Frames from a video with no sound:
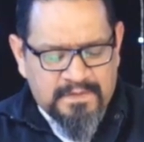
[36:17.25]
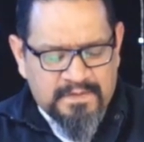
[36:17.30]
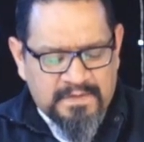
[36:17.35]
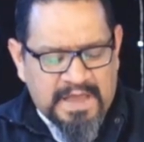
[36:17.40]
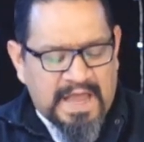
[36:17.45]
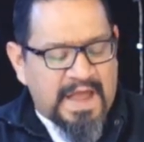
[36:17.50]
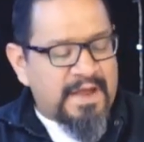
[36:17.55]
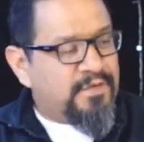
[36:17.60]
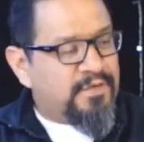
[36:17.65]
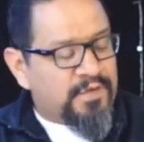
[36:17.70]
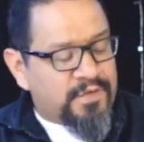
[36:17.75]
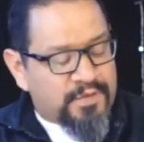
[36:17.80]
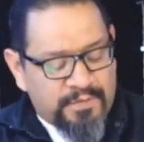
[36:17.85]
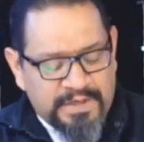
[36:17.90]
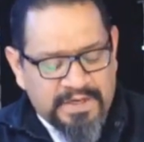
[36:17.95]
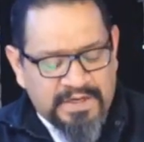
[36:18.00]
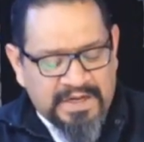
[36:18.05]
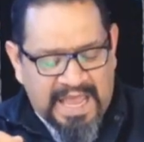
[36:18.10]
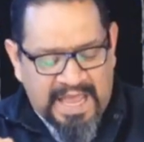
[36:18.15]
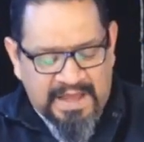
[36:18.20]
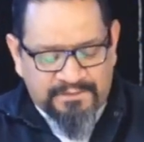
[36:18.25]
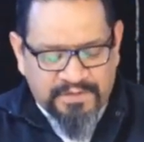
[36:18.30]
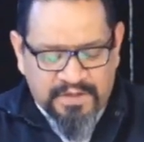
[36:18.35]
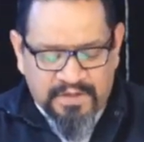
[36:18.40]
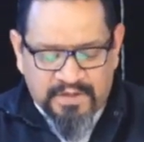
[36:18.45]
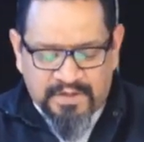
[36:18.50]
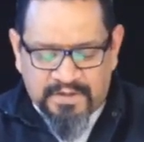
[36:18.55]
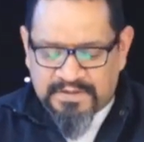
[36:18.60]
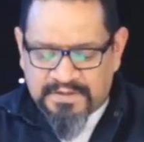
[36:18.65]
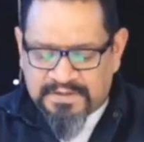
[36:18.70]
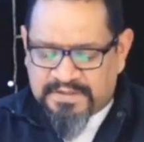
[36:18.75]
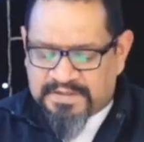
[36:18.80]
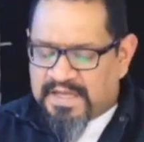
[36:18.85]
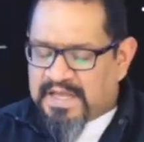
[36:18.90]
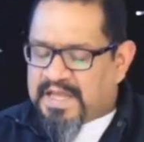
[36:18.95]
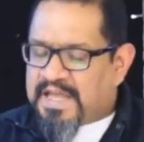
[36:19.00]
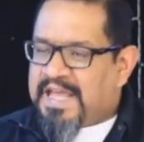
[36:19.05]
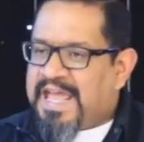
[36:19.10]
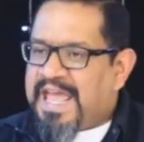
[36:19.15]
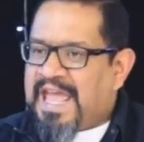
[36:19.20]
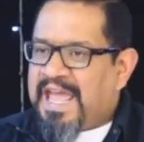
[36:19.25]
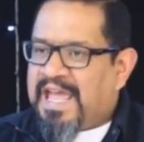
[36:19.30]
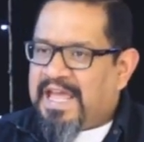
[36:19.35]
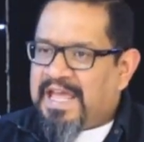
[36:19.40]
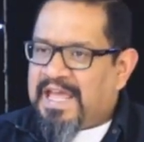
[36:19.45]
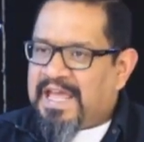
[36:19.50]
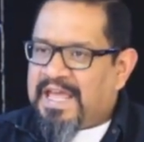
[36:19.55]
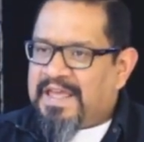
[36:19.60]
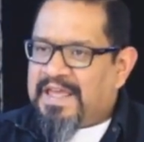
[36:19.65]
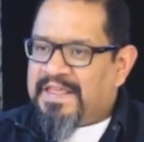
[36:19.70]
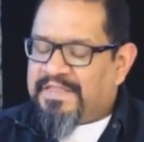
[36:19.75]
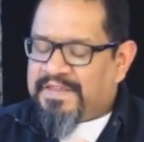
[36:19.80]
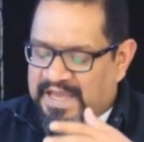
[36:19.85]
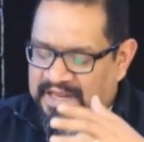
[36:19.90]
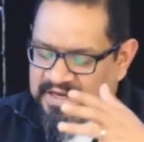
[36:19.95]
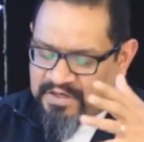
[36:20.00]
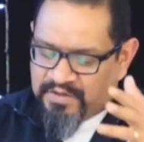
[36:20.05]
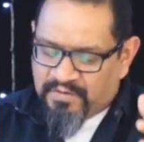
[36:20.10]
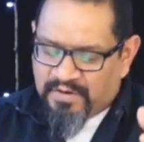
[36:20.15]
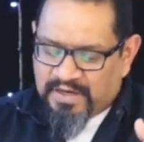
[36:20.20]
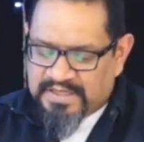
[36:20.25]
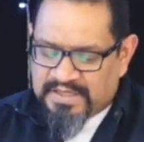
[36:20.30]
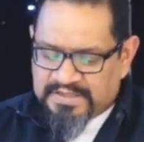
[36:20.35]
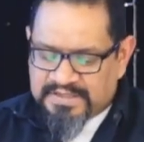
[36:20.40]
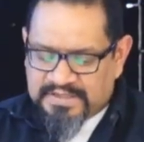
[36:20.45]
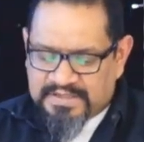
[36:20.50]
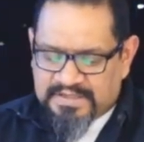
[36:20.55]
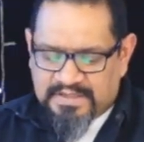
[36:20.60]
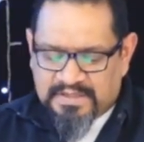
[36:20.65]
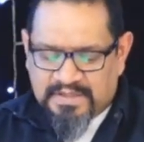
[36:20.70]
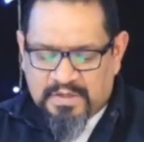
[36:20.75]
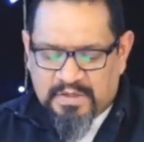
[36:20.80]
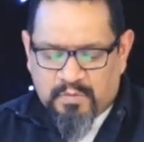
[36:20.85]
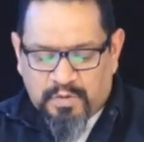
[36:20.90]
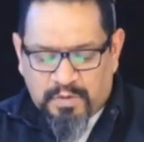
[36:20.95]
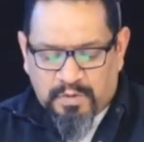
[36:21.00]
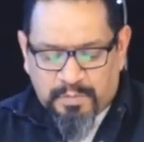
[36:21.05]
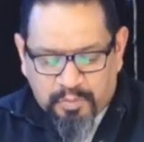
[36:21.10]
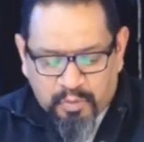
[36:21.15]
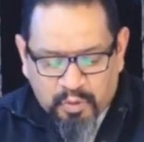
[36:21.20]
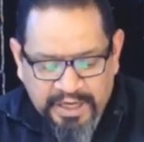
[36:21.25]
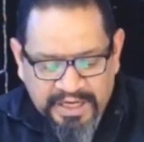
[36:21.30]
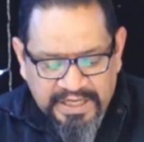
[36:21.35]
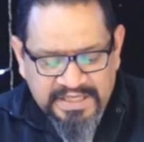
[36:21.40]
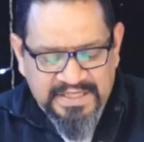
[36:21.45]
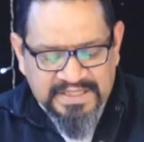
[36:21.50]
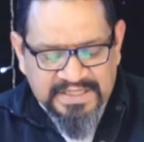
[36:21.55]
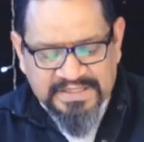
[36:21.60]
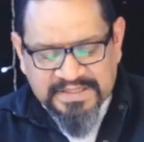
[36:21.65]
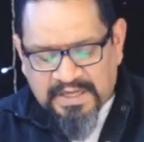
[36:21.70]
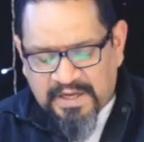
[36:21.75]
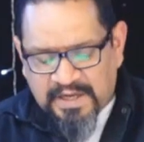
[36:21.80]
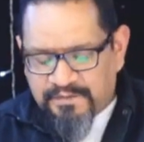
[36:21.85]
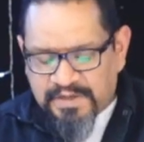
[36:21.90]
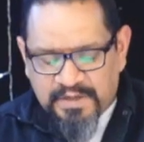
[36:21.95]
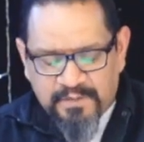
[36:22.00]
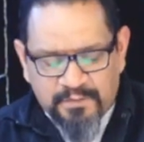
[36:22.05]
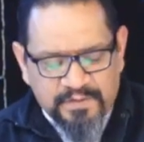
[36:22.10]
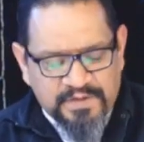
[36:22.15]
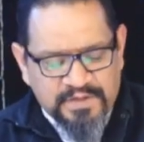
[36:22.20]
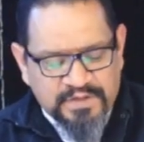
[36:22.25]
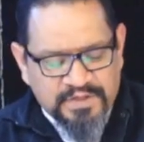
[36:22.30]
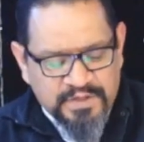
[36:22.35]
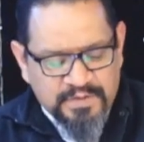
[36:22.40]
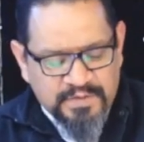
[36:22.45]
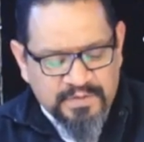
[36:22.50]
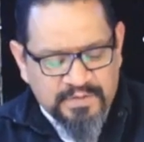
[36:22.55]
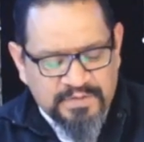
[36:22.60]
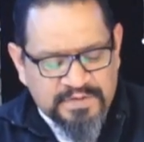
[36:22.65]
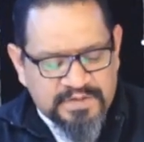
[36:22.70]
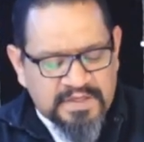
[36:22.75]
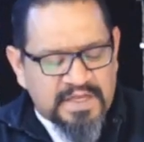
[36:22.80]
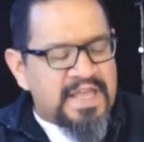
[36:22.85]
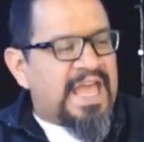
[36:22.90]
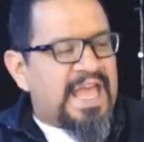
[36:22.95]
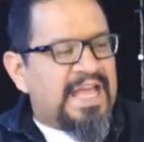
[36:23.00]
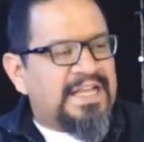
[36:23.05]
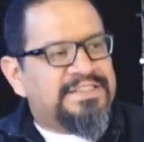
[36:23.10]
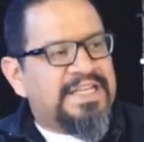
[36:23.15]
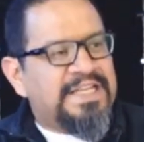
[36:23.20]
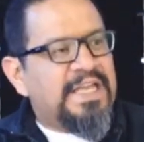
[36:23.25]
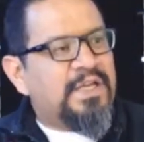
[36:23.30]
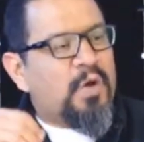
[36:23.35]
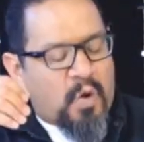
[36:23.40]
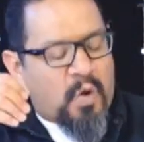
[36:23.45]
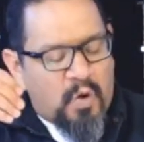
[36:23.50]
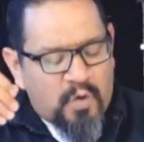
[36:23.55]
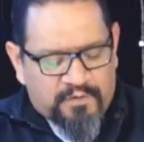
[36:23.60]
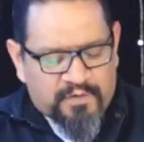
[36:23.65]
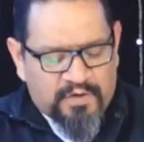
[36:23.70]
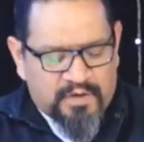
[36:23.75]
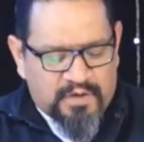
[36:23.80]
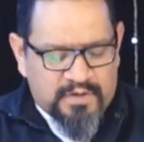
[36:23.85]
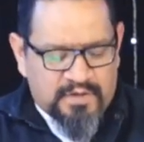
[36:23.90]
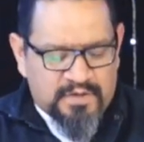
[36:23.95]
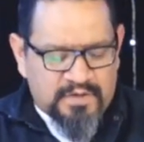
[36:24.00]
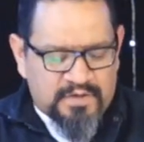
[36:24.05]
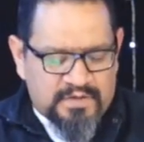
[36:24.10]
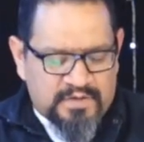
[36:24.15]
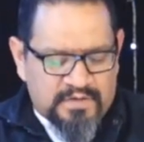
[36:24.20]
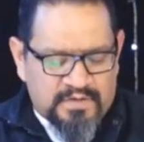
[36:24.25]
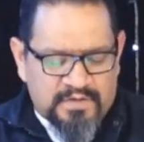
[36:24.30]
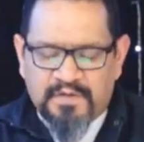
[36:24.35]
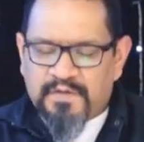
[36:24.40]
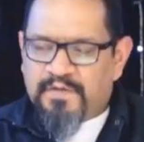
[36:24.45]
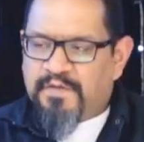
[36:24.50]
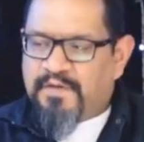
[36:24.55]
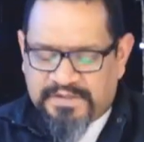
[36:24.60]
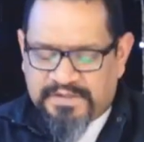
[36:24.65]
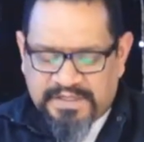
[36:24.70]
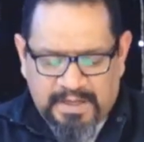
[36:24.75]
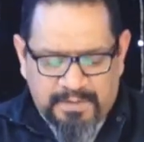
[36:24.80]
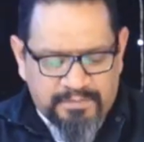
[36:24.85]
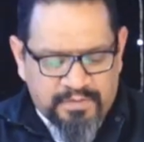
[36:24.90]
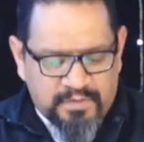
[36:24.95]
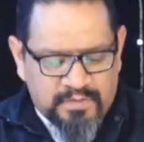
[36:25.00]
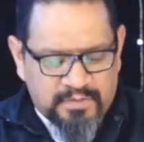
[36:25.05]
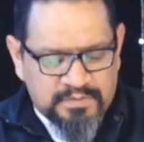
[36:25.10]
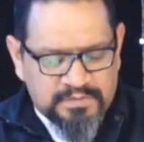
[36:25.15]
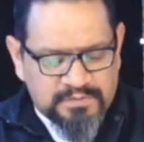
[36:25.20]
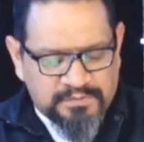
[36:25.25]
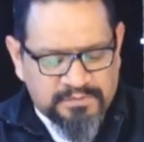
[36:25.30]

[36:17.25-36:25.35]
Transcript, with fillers: After three and a half years, the Antichrist will break his covenant with the Jews and take over their temple.